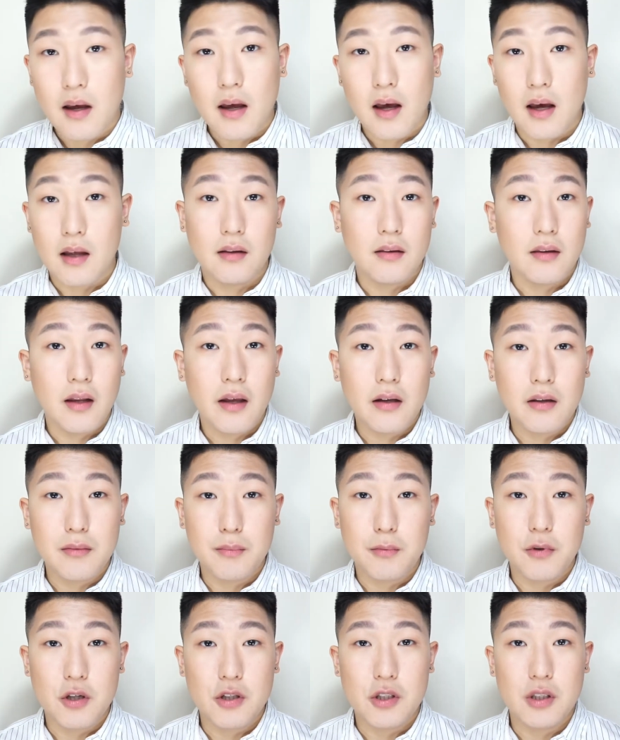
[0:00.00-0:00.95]
And next
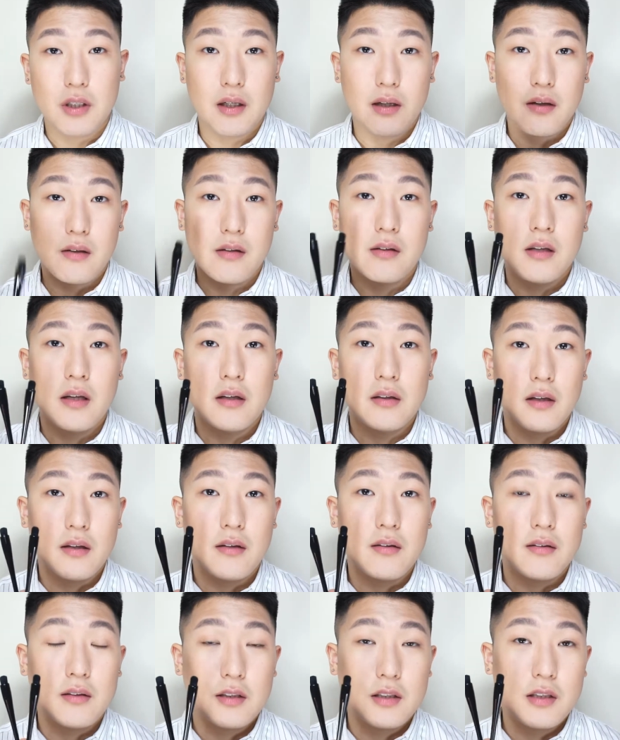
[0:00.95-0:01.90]
brush is
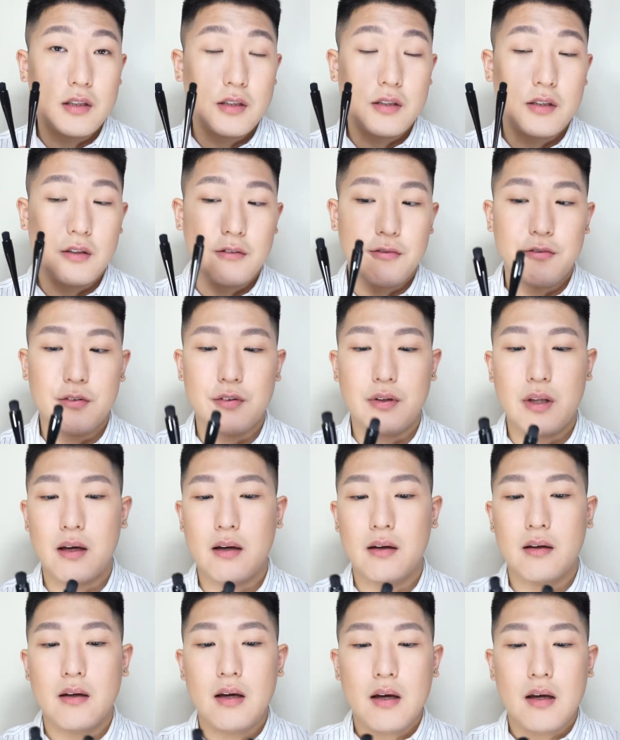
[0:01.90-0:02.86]
this Chicha
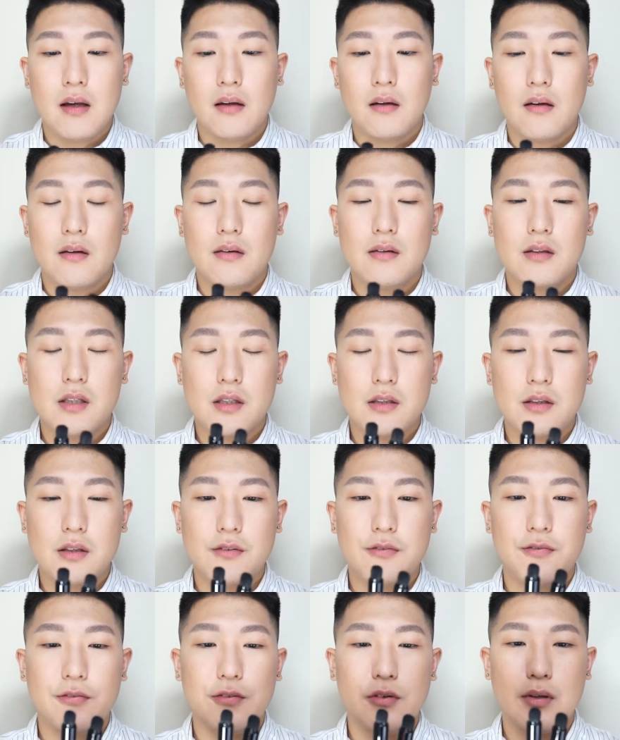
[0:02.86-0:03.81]
Fude. This Chicha
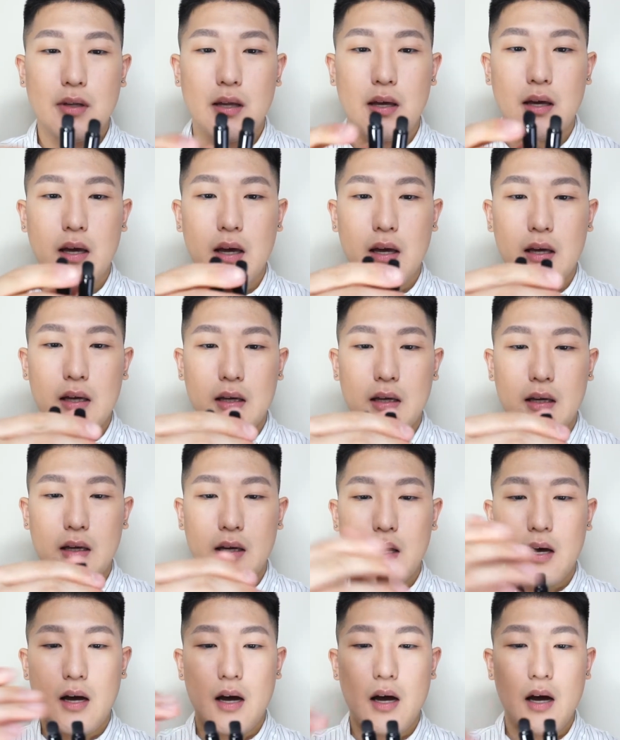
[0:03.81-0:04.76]

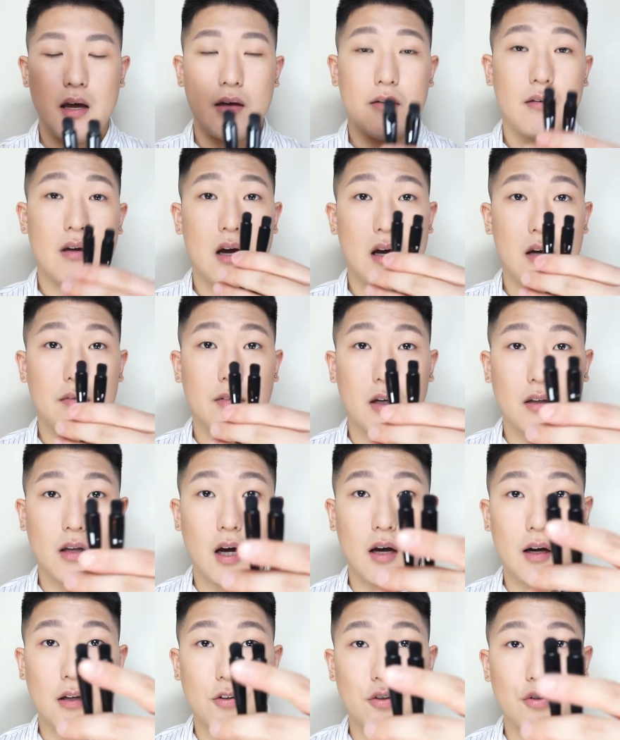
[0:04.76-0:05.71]
Fude, I
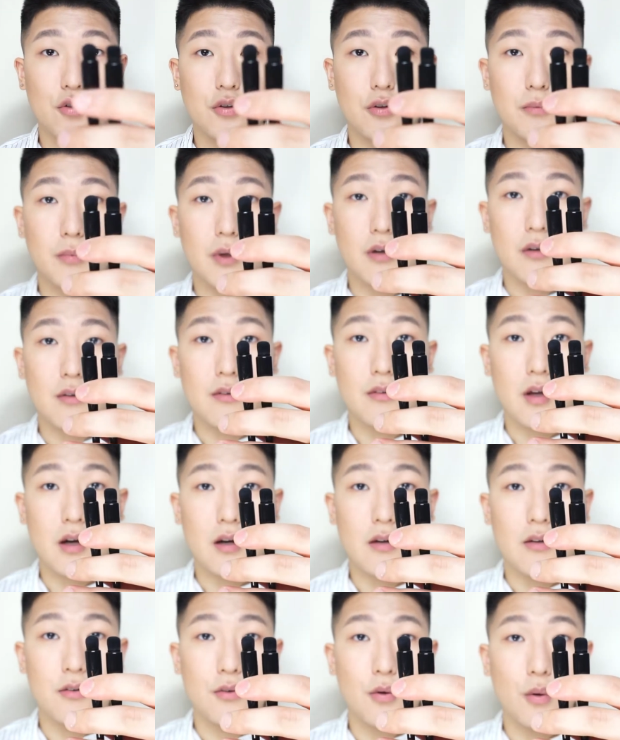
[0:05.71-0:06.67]
got two because they
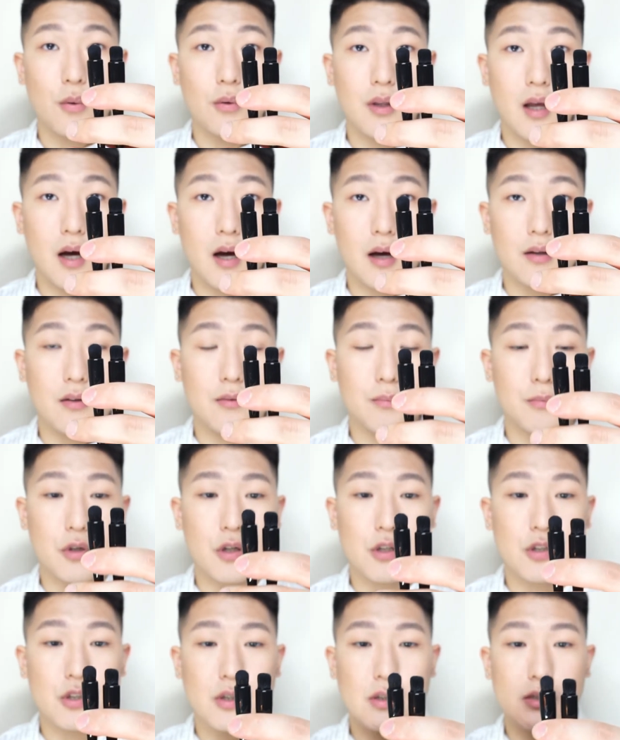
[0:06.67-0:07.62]
are so nice
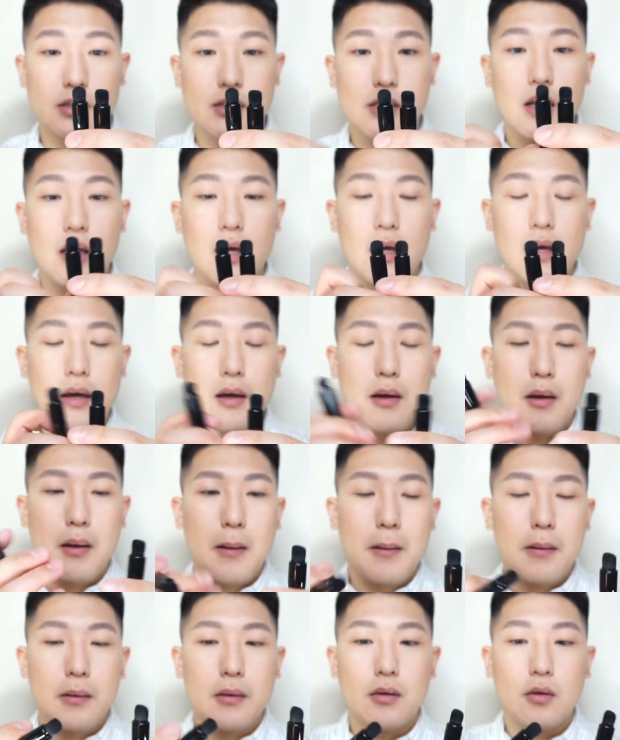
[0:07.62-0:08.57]
brushes.
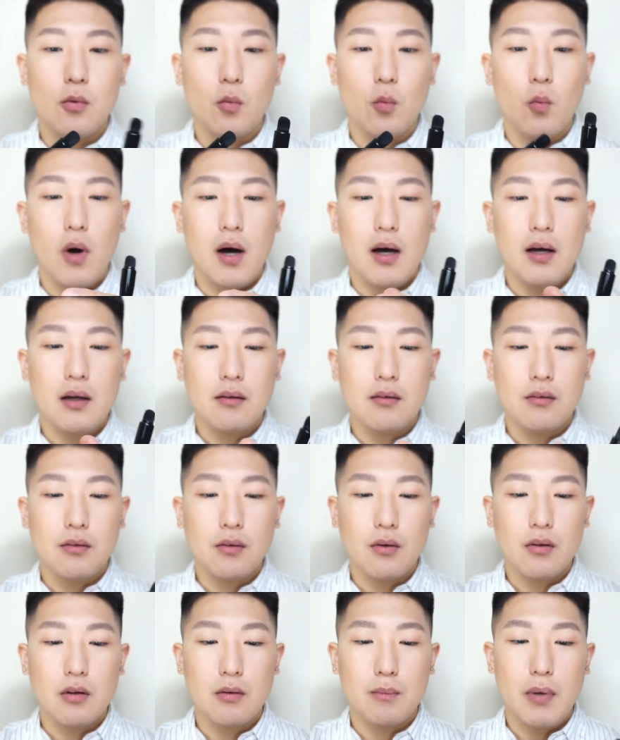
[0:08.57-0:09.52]
What's
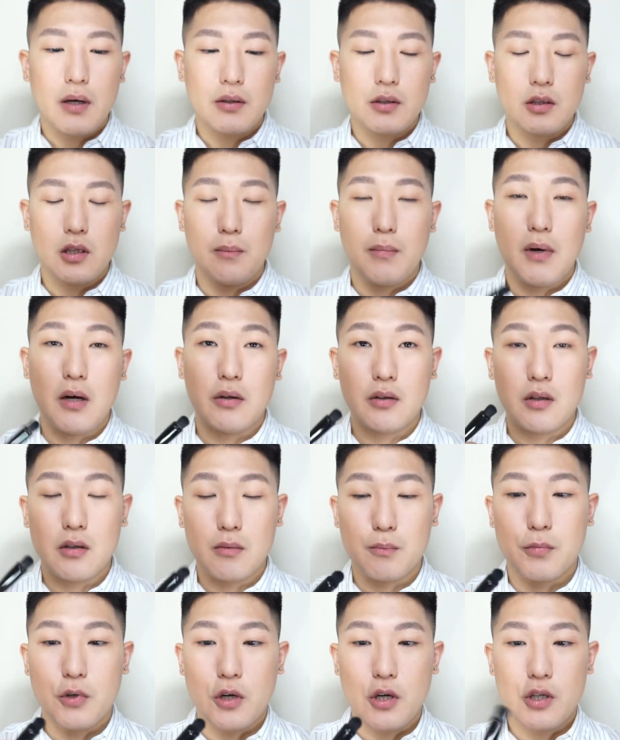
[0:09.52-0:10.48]
so special about this
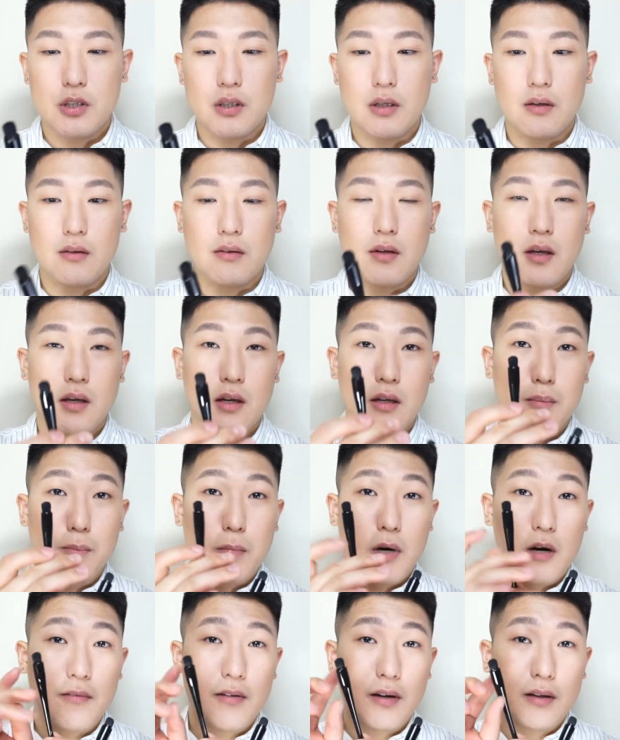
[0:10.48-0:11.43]
brush is that it's
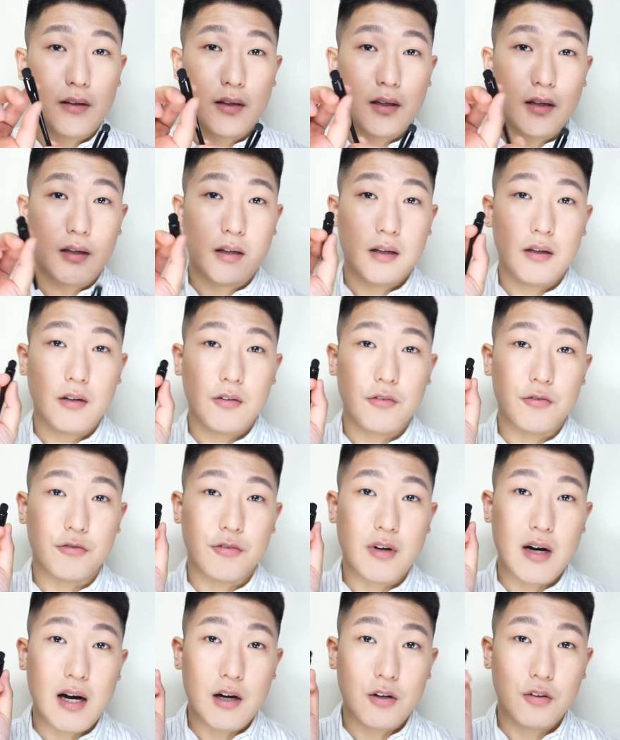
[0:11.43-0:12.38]
perfectly
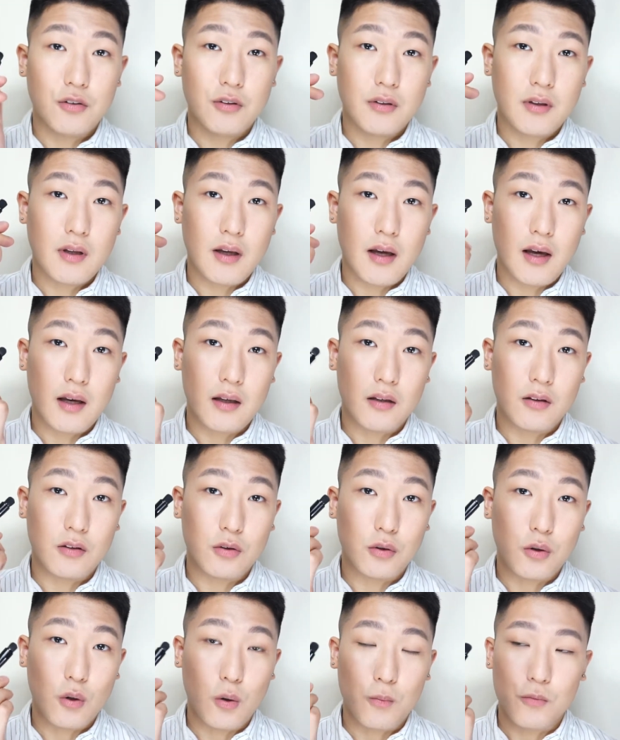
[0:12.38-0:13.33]
round and
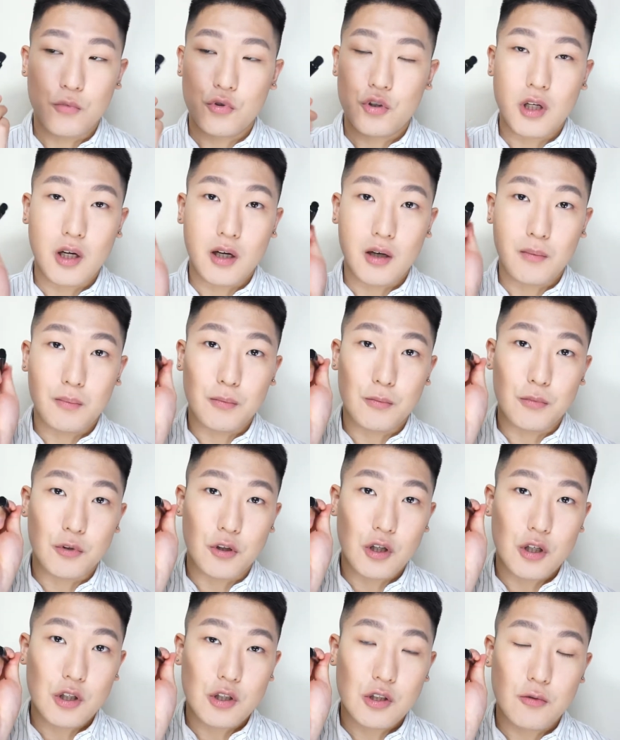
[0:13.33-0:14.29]
dome-shaped
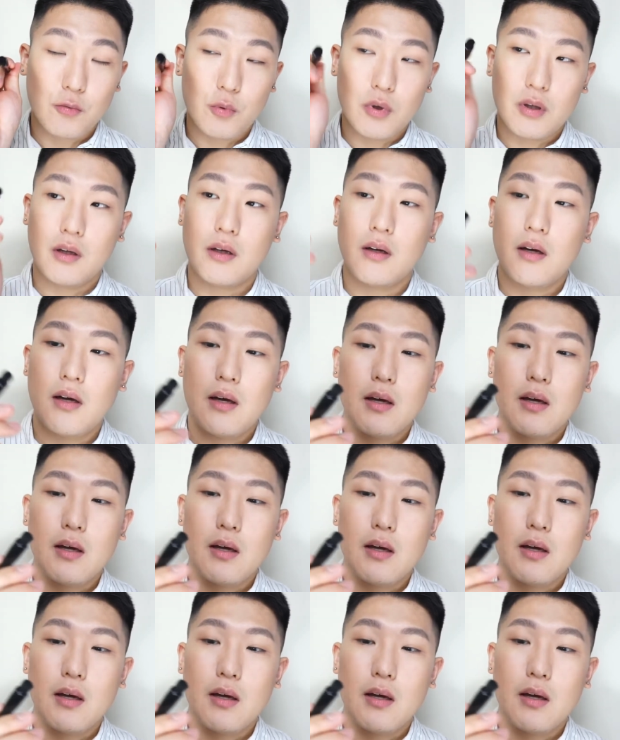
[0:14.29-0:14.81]
brush, really,